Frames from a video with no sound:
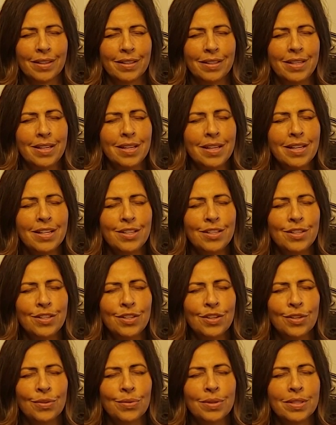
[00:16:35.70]
Dig into
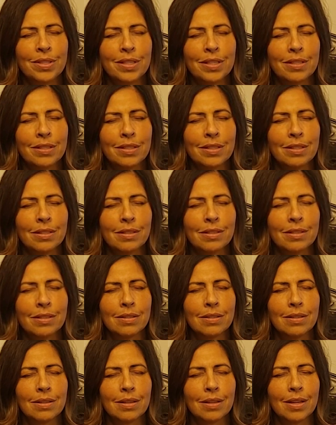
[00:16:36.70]
your resistance